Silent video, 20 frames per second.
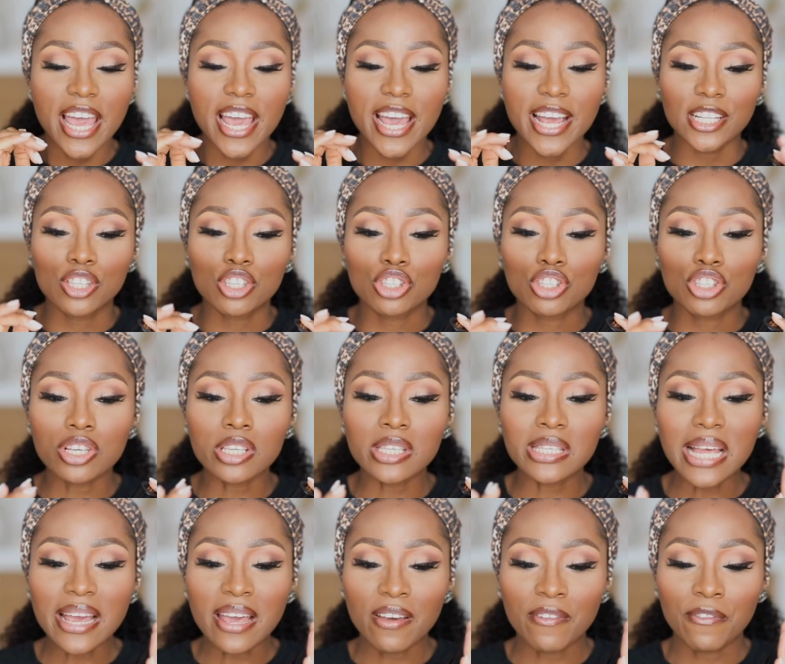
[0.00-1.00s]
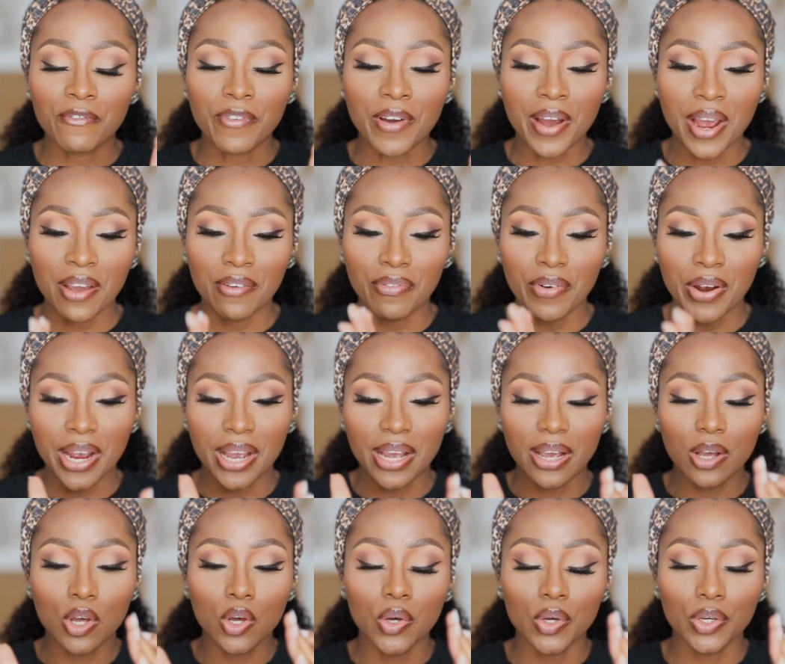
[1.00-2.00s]
It's just like a very,
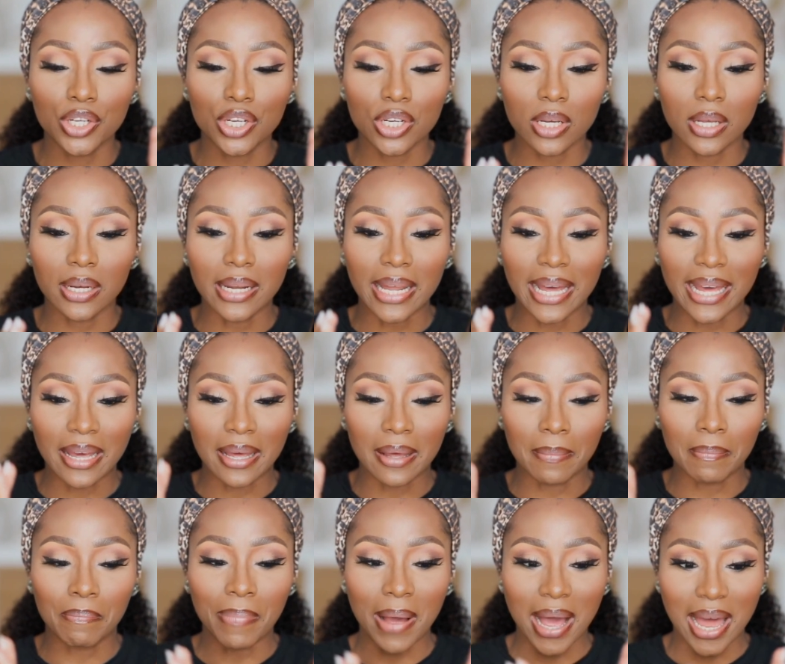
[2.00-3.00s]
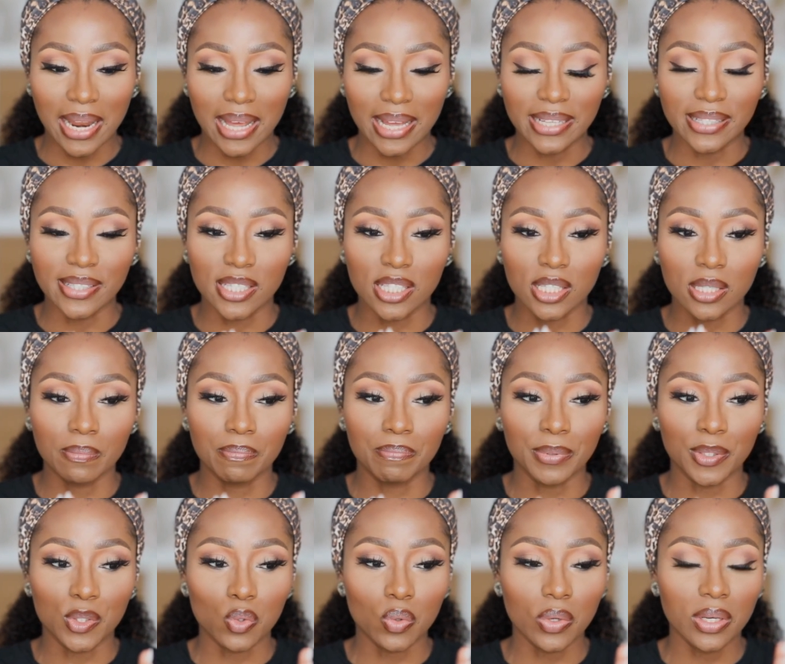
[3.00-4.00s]
very good like balance
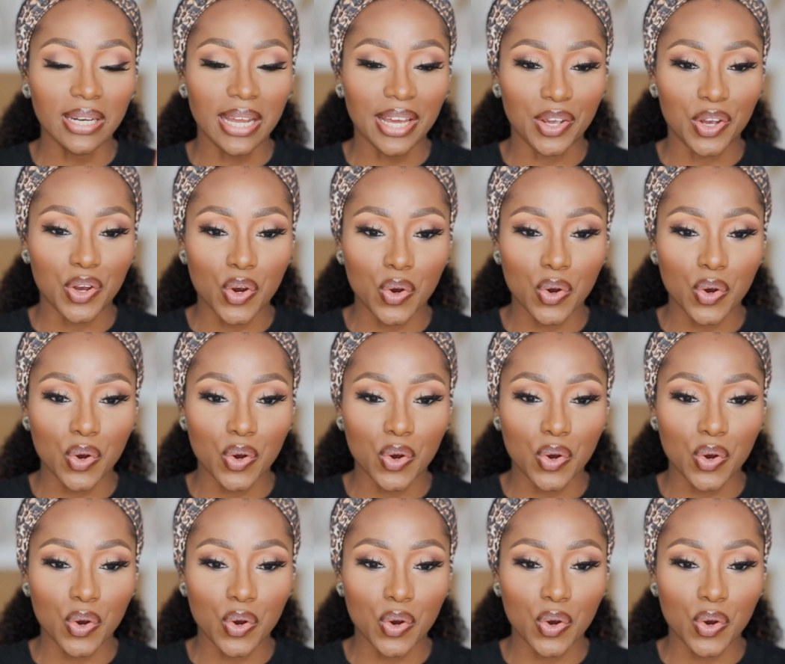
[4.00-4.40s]
between like